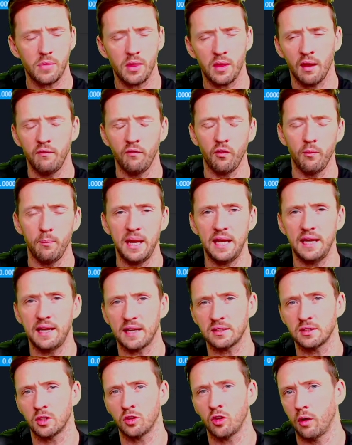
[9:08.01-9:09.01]
And for me,
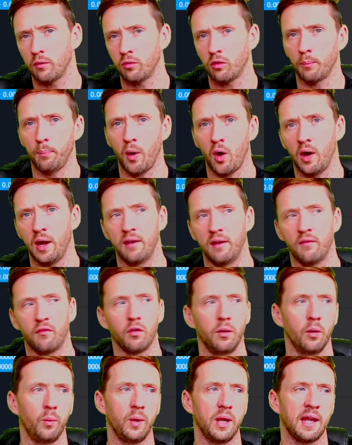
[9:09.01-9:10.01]
that's a time to buy it from
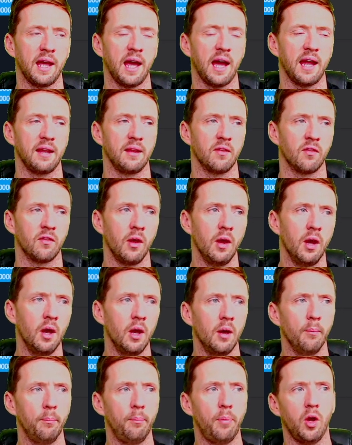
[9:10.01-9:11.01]
the weak hands.
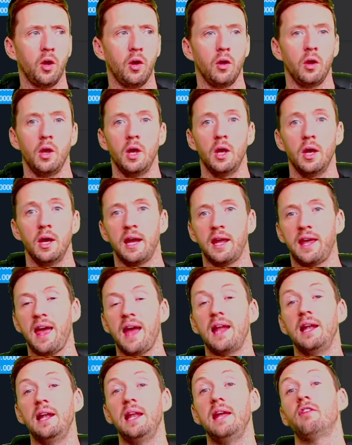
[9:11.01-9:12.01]
But
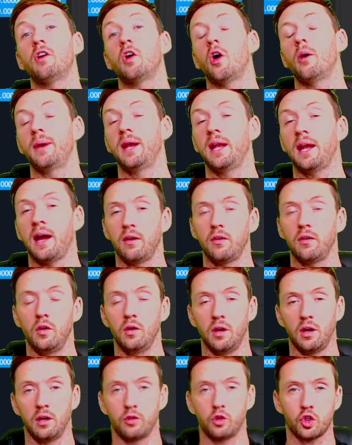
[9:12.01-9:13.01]
again, leave a comment how you
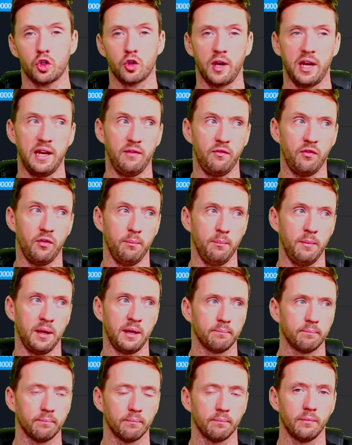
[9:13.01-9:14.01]
like to trade. For
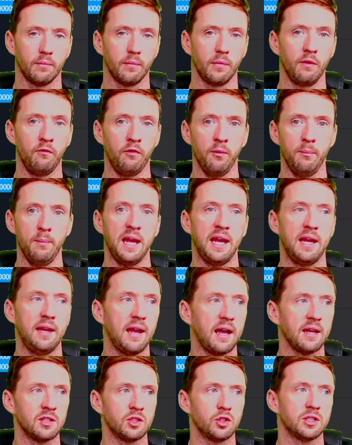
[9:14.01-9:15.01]
me,
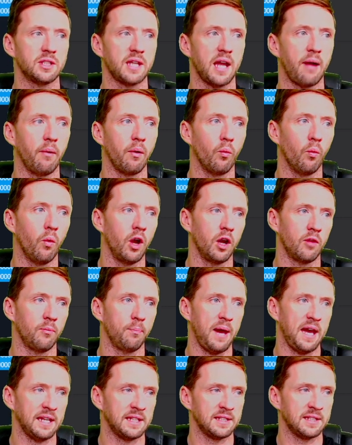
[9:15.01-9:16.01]
that's just how it works
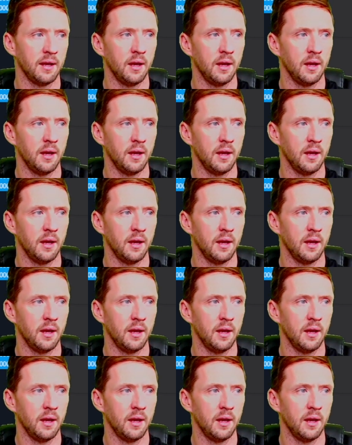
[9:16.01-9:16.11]
best.